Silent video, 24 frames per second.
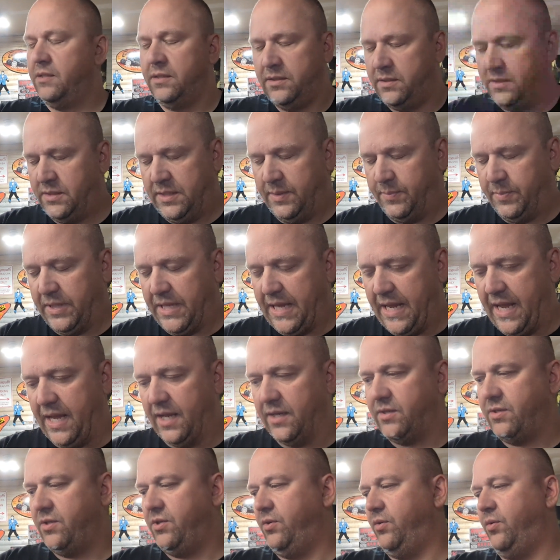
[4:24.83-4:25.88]
tip of the
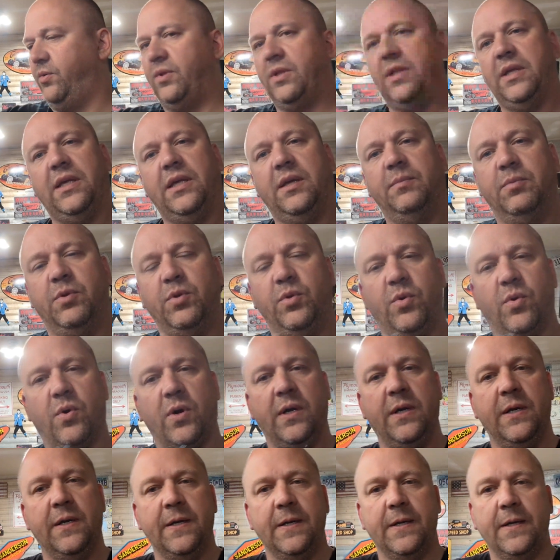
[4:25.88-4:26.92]
hat to the blue
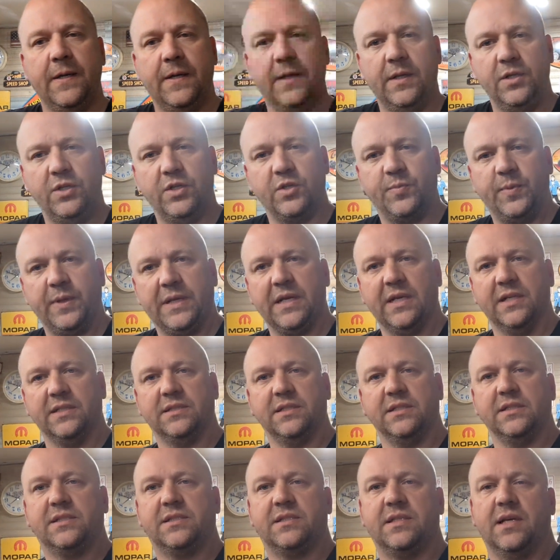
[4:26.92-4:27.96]
door, just because
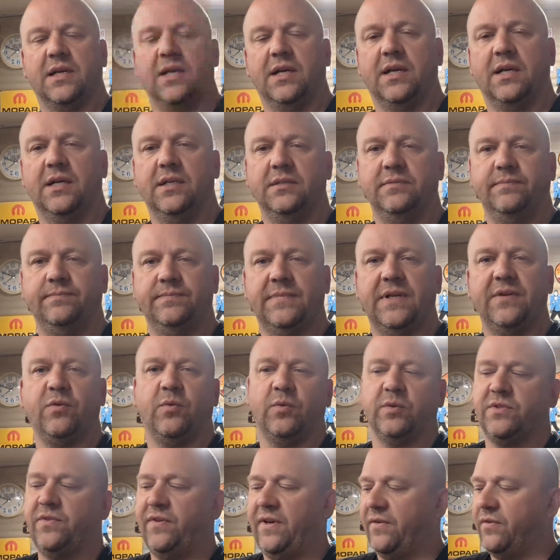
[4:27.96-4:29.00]
it's
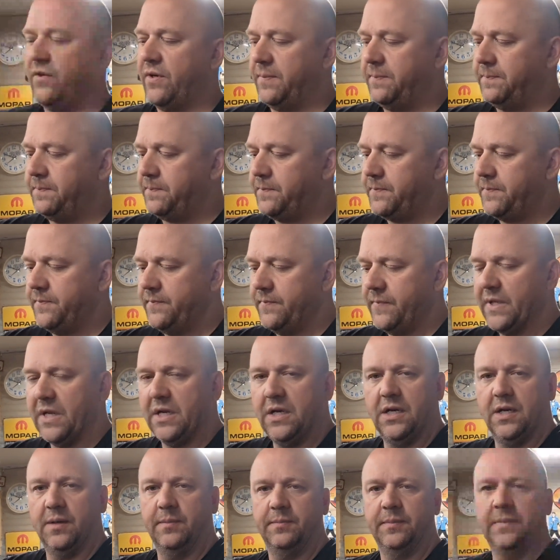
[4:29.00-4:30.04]
everyone's favorite.
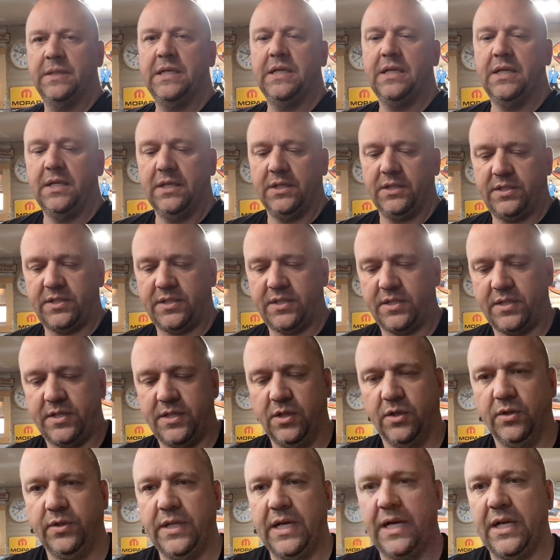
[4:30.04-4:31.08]

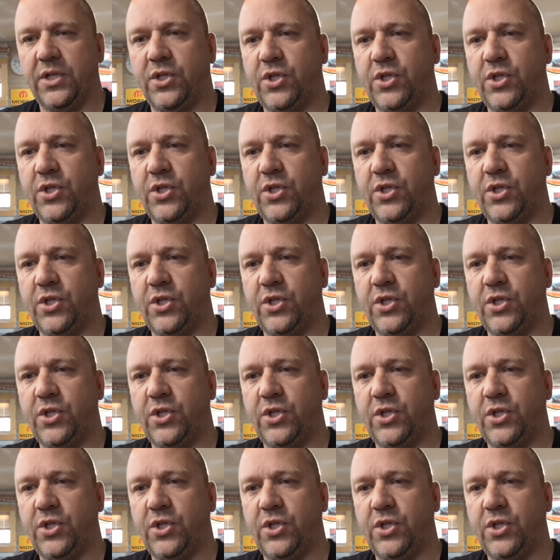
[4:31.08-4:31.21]
Still not